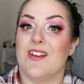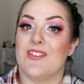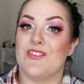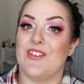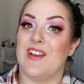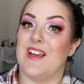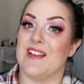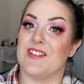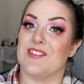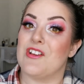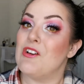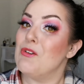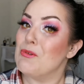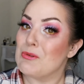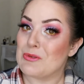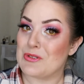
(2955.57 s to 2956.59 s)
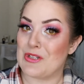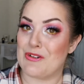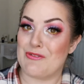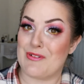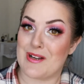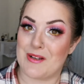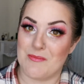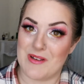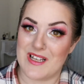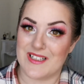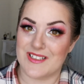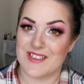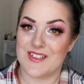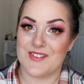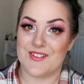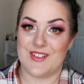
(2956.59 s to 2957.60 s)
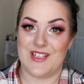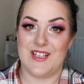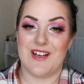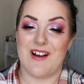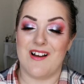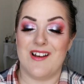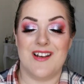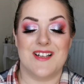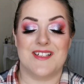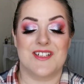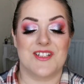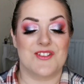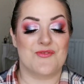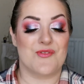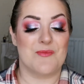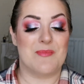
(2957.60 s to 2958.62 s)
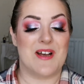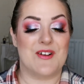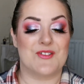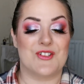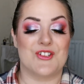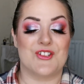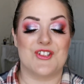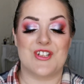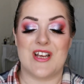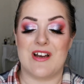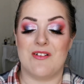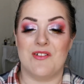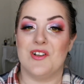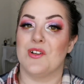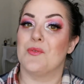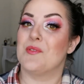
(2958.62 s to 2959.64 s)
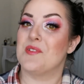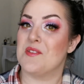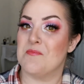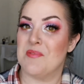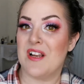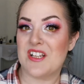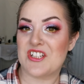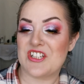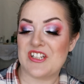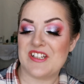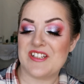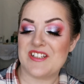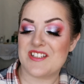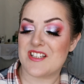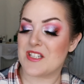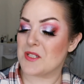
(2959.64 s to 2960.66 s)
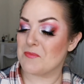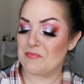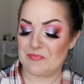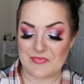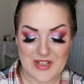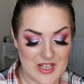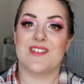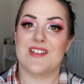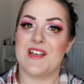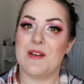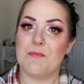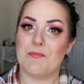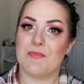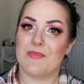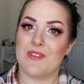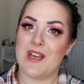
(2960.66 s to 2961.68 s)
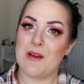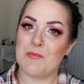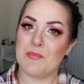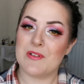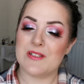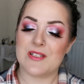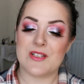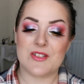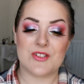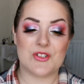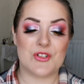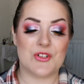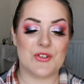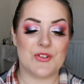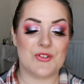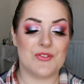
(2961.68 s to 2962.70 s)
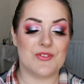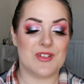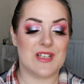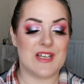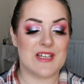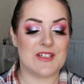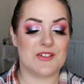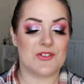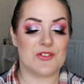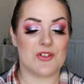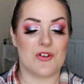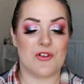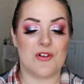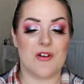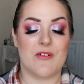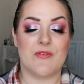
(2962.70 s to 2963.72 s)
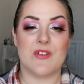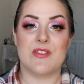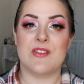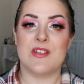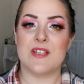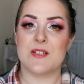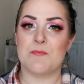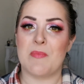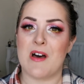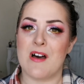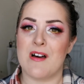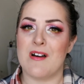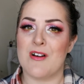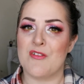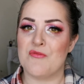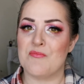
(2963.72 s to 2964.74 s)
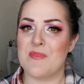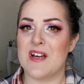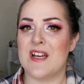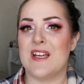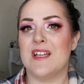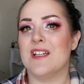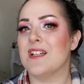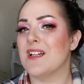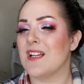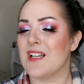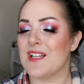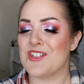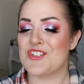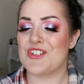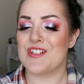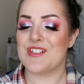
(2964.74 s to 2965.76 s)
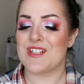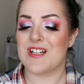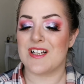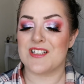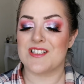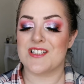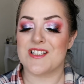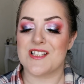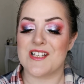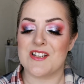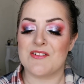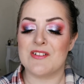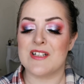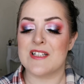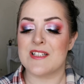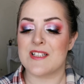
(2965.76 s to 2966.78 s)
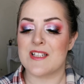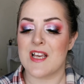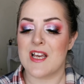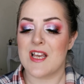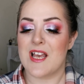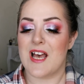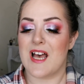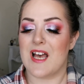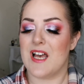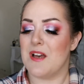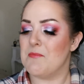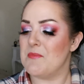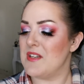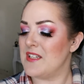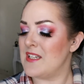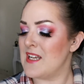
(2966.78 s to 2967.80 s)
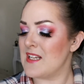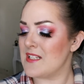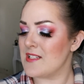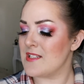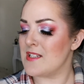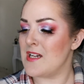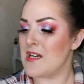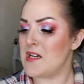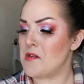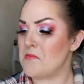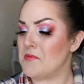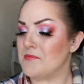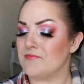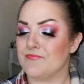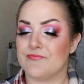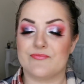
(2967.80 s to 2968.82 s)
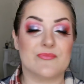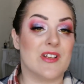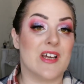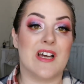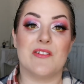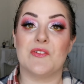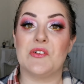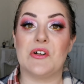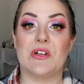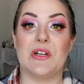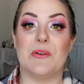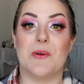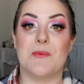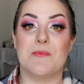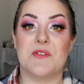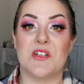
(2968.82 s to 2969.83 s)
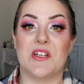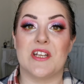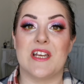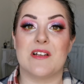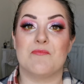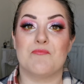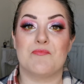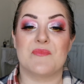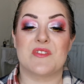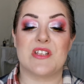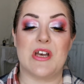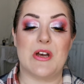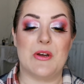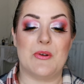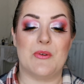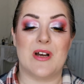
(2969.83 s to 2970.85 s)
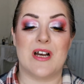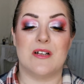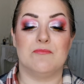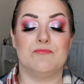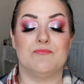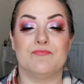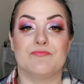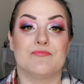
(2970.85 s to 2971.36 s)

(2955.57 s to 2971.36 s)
So yes, I also recommend the highlighters from Pout and Shout along with the blushes. So yep, that brings us to the end of this part of my collection and declutter series. Um, next up I haven't got a clue what I'm doing yet. So uh,